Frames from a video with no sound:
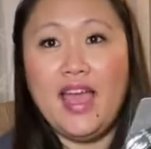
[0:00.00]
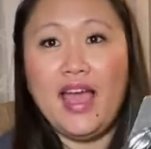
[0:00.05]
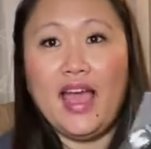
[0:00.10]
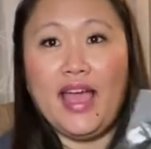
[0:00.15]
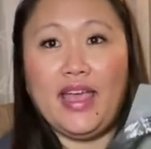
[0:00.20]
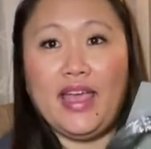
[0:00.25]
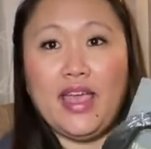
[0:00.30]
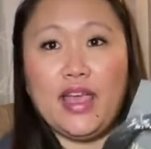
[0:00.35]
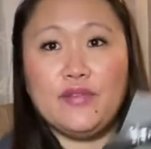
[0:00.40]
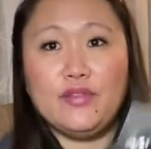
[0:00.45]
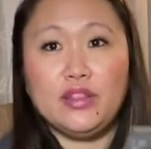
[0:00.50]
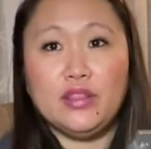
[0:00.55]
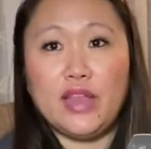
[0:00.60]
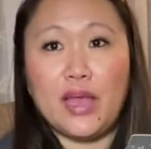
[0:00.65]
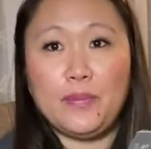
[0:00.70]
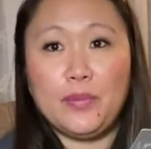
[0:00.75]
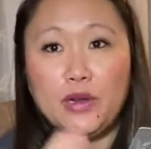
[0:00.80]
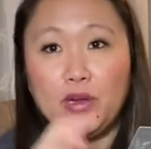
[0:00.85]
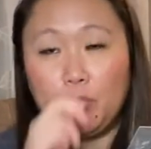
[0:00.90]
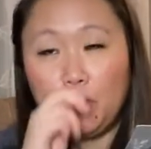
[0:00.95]
I have a
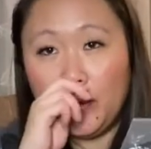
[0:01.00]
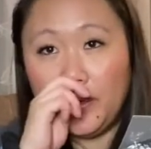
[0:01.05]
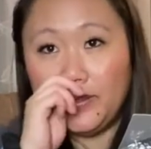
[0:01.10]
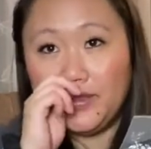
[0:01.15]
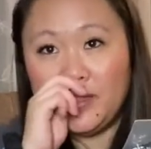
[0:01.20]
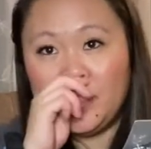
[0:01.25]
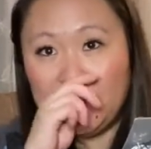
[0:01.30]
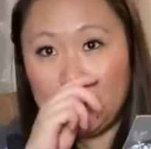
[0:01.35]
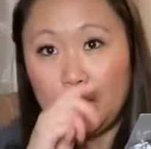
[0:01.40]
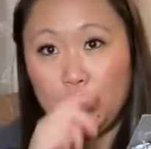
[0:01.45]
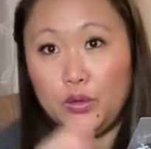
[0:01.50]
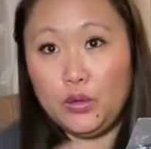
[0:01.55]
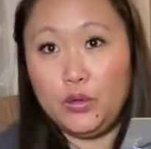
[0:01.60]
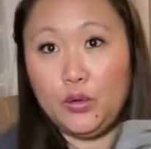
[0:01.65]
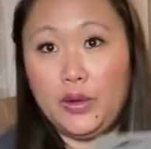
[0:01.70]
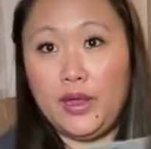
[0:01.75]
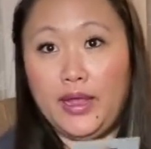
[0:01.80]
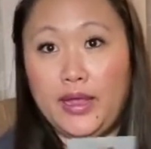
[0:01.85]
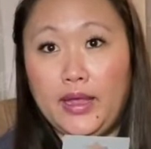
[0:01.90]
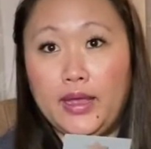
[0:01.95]
leopard one
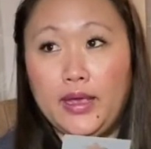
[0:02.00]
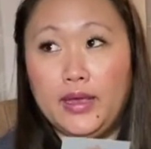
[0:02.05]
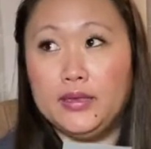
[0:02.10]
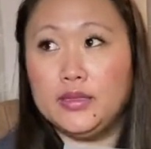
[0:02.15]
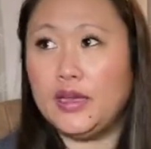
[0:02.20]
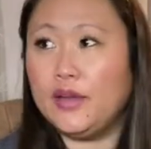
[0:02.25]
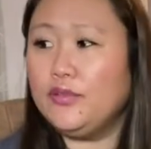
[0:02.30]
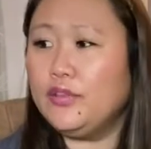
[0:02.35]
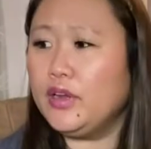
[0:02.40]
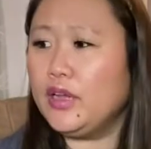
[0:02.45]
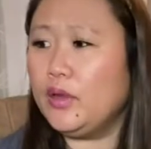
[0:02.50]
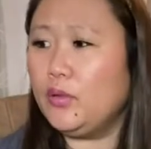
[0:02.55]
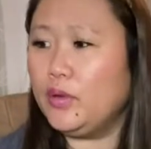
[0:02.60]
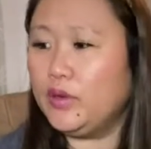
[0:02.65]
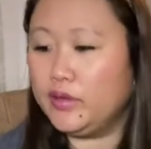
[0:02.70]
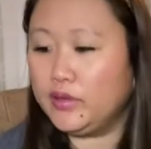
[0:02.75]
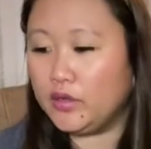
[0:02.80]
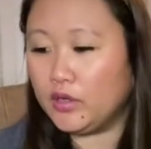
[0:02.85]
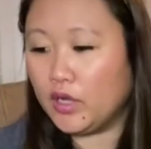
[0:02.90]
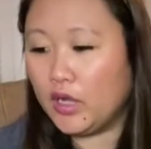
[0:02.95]
too, and I forget what
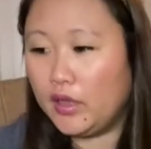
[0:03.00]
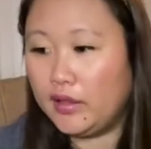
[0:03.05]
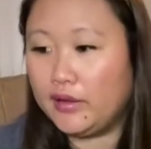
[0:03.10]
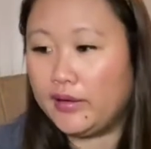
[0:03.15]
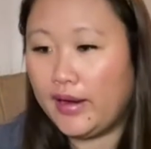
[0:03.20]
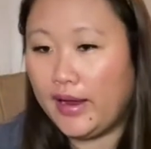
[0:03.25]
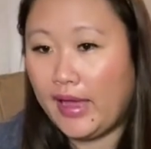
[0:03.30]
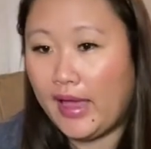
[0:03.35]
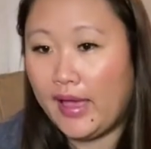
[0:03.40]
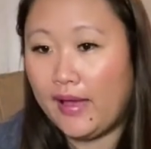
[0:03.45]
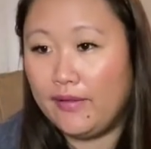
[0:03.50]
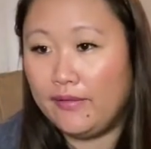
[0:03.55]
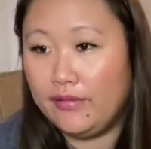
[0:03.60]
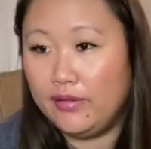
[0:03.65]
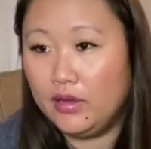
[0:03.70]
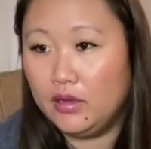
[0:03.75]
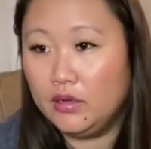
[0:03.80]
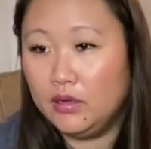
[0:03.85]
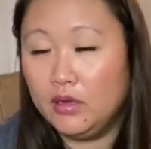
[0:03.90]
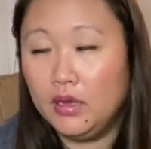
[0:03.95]
other color I have.
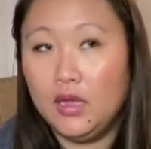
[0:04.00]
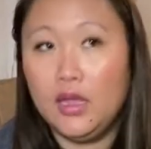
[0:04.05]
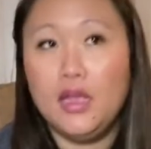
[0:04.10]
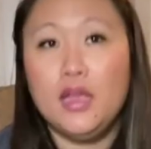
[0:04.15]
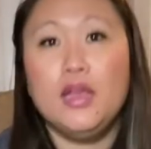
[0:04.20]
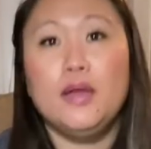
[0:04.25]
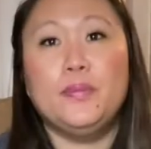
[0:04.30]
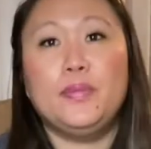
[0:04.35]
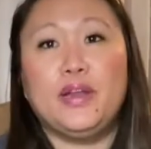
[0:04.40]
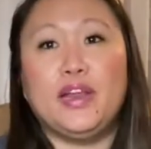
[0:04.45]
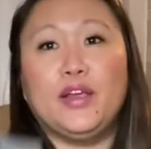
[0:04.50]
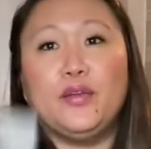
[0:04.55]
But I